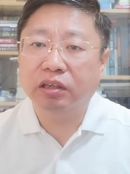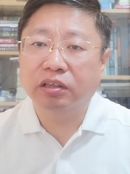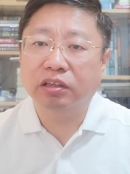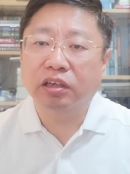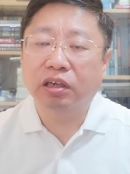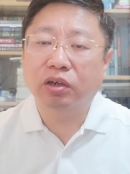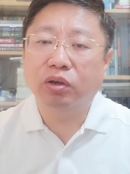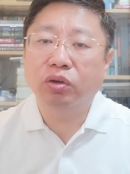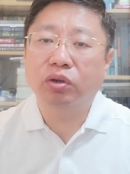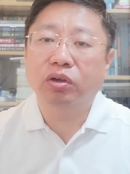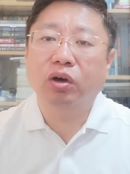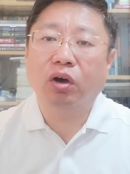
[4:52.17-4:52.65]

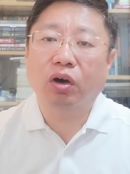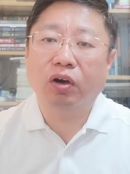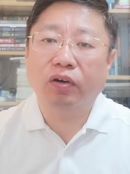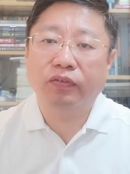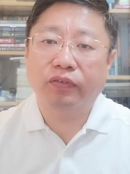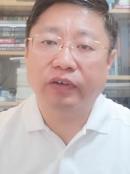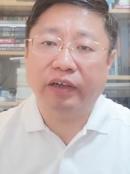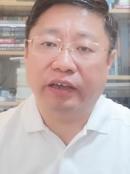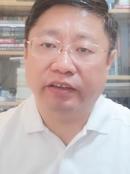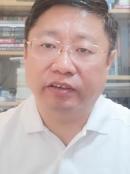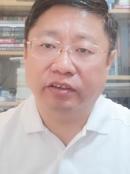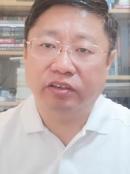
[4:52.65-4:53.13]
local
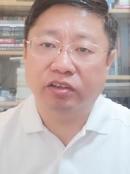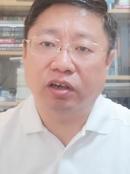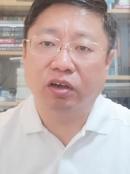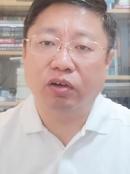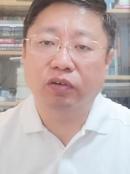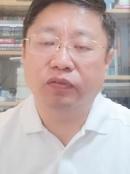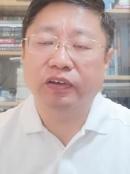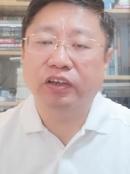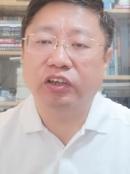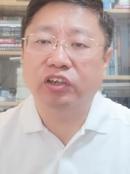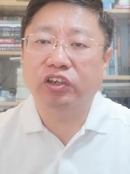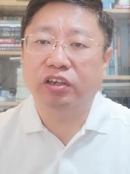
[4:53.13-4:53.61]

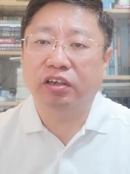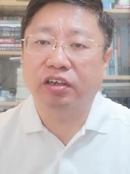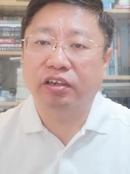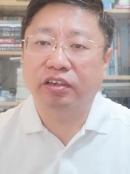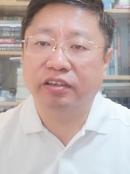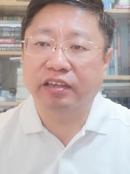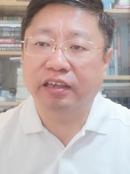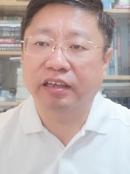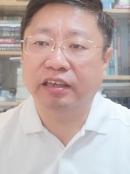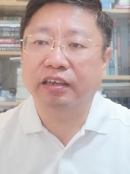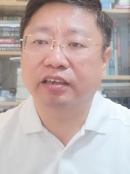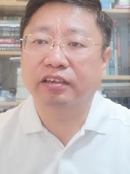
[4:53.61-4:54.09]
officials
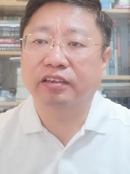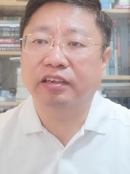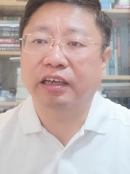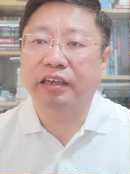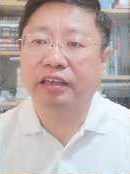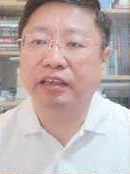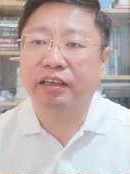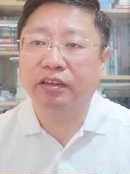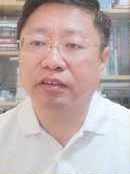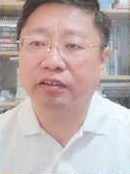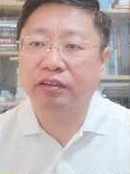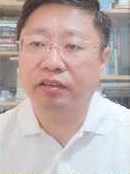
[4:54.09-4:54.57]
think
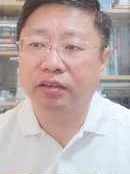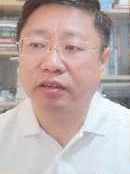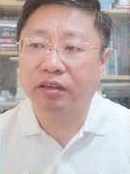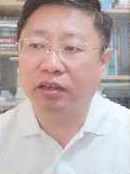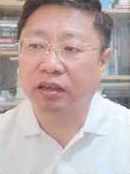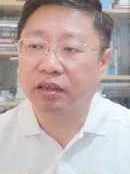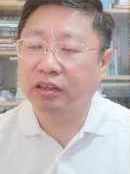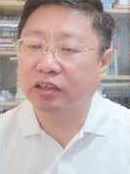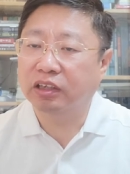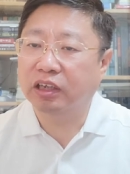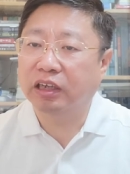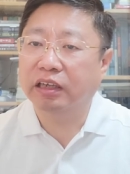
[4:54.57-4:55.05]

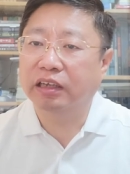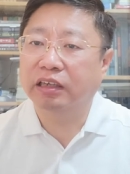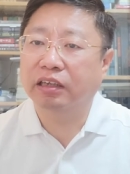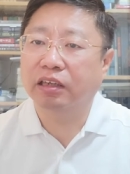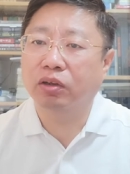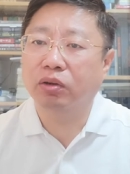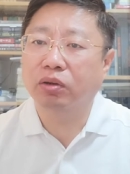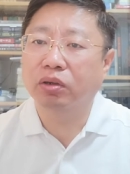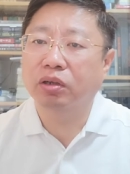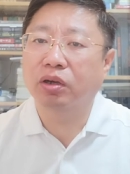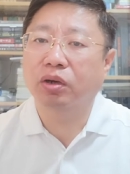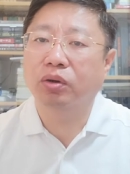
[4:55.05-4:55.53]
the
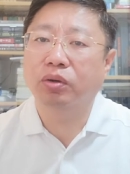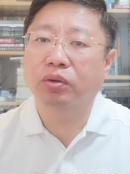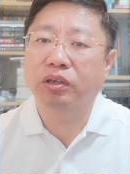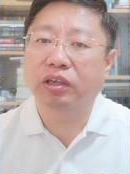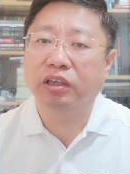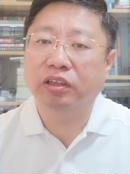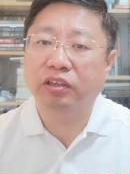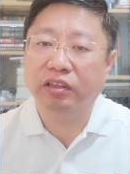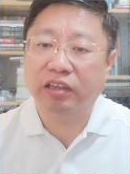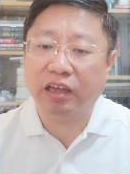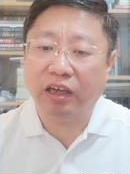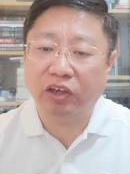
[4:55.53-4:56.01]
local
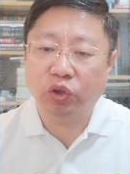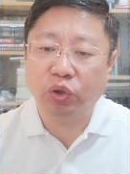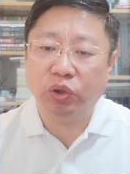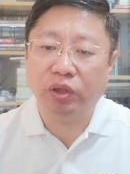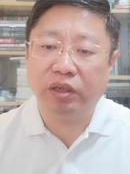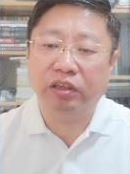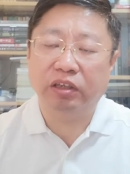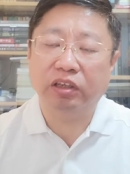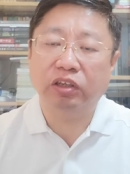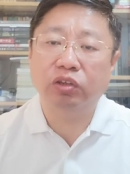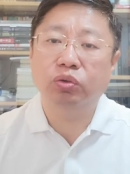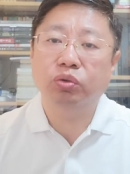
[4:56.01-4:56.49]
industry
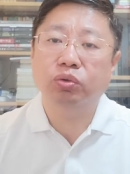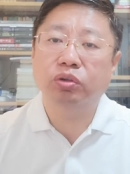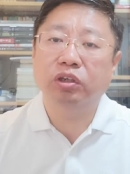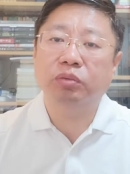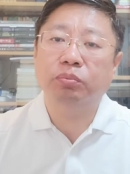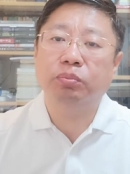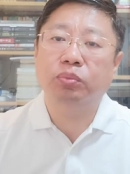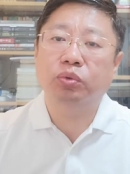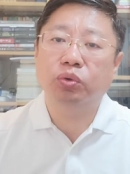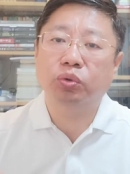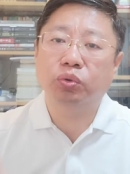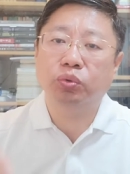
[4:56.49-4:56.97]
need to
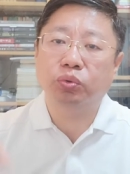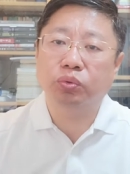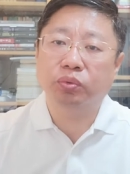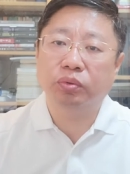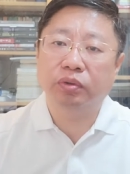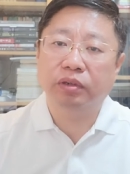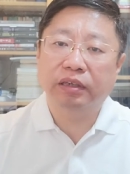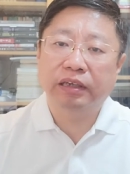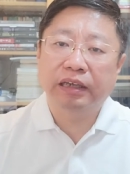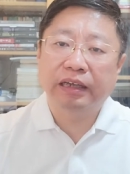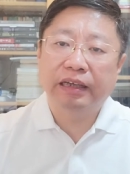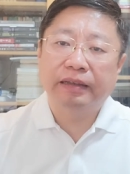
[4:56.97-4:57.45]
improve,
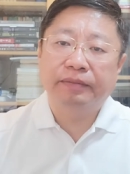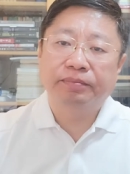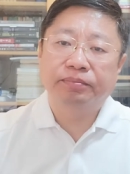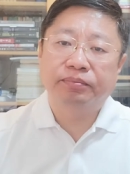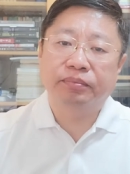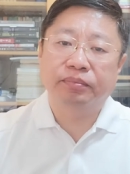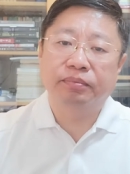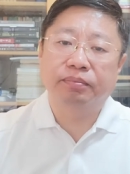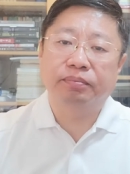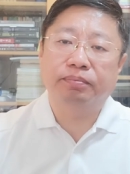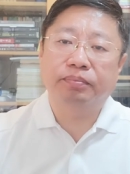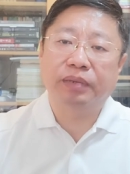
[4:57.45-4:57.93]

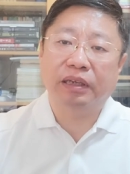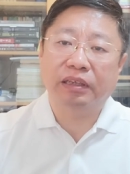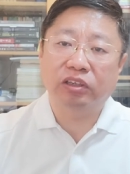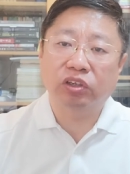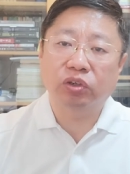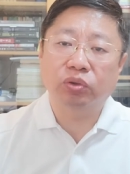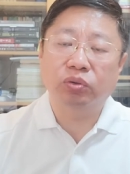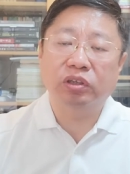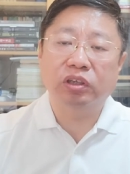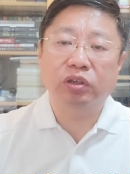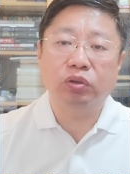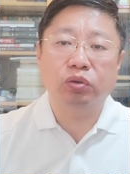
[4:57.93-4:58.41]
but
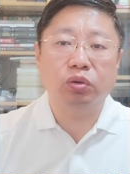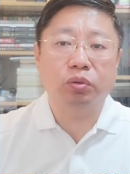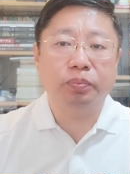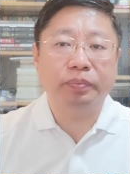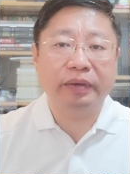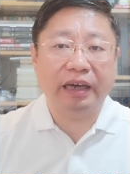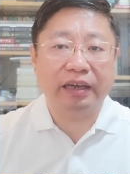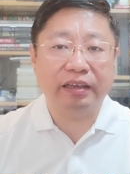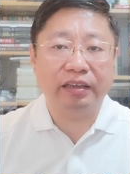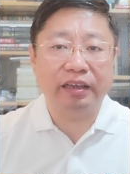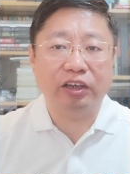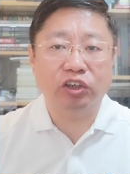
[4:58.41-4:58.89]
you need to
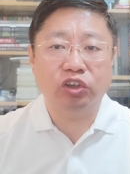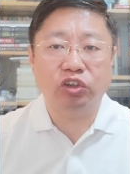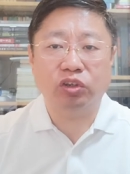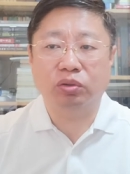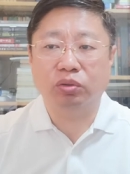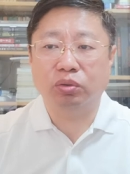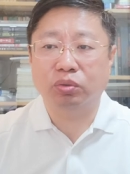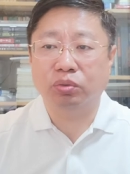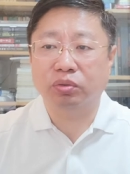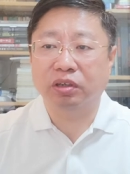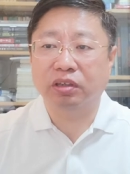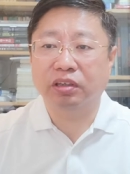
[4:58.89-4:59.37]
pay
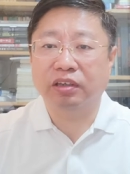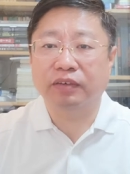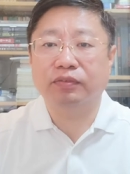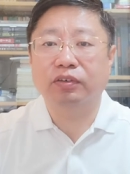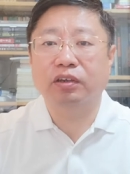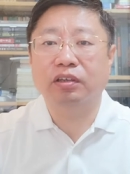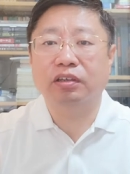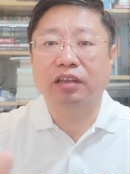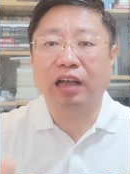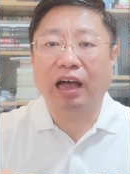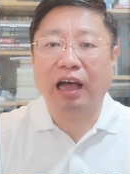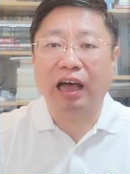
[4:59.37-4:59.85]
attention to the
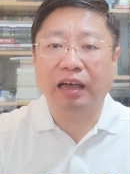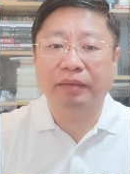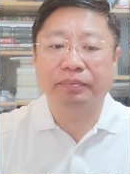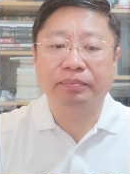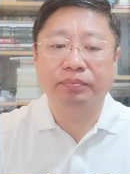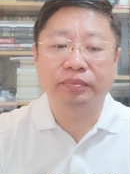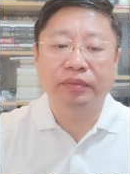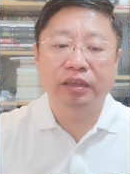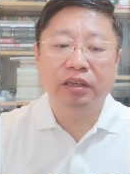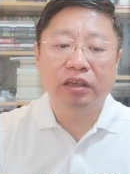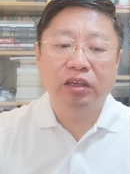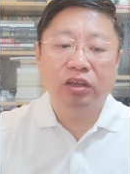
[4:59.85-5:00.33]
different
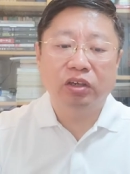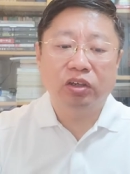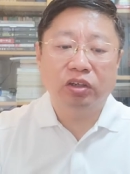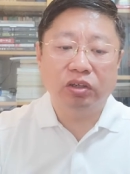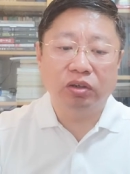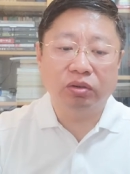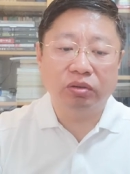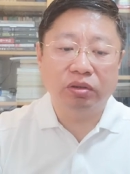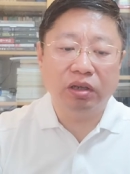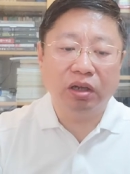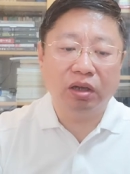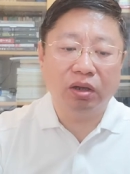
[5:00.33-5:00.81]
time.
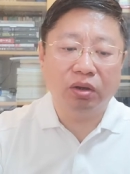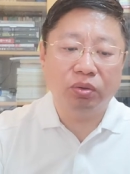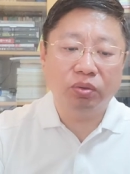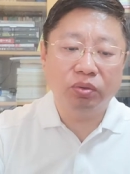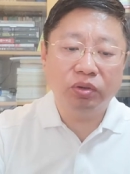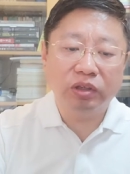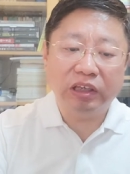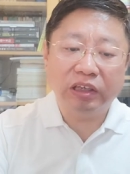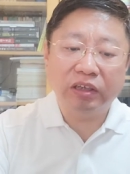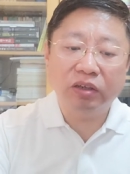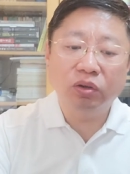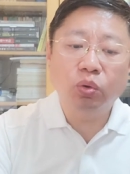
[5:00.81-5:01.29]
You know,
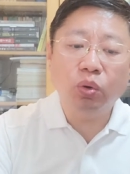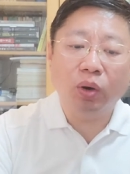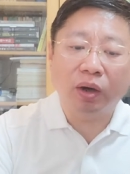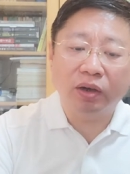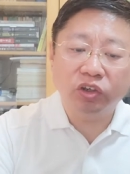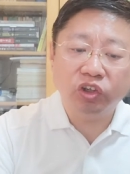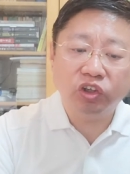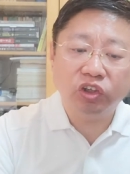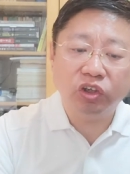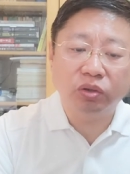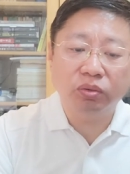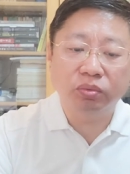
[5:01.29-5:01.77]
in
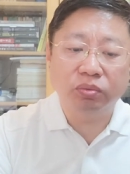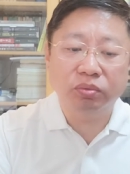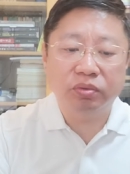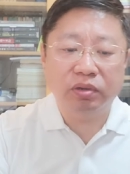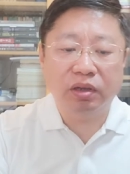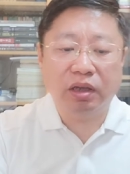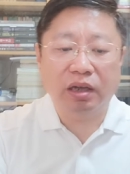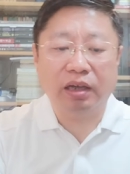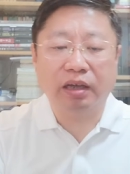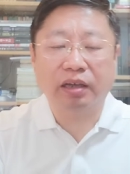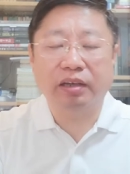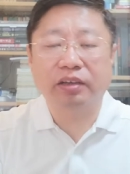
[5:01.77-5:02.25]
Guangzhou,
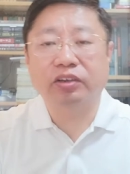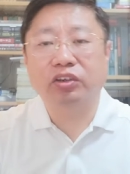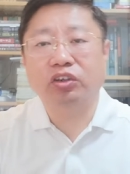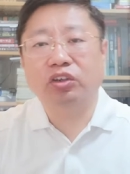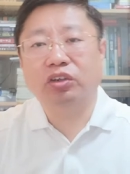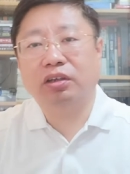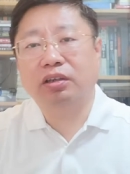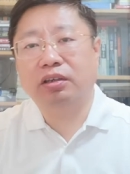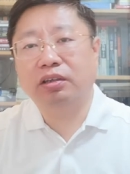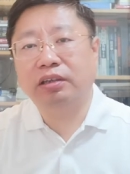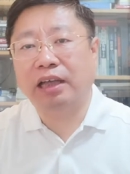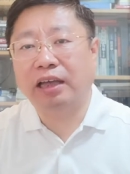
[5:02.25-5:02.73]

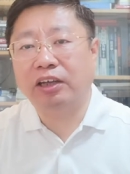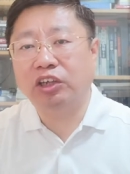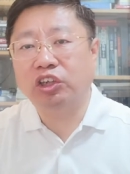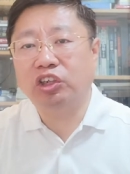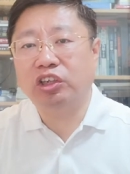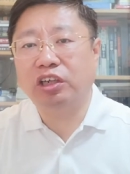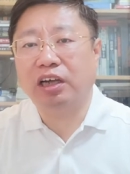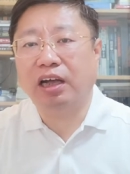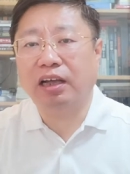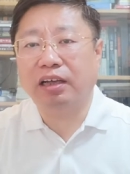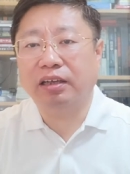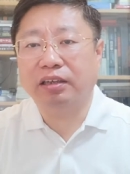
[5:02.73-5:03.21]

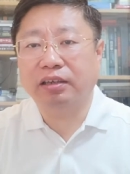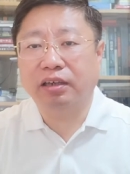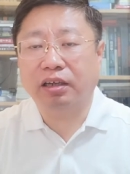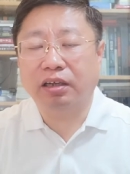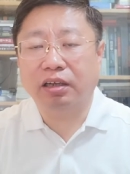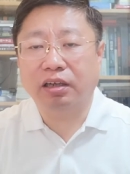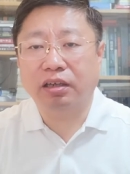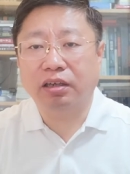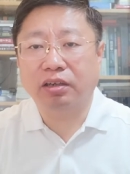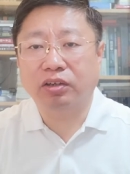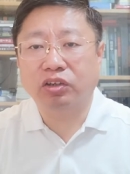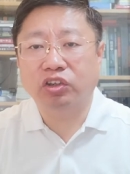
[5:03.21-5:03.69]
Nansha,
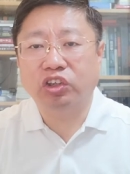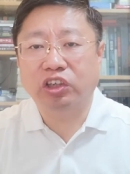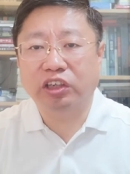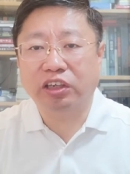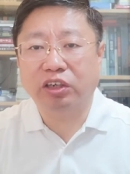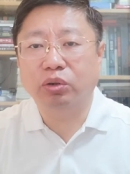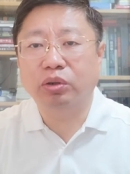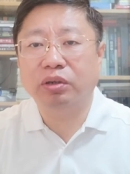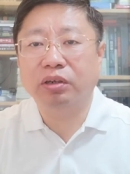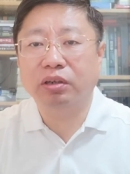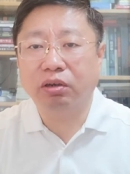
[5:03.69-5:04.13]
Sheraton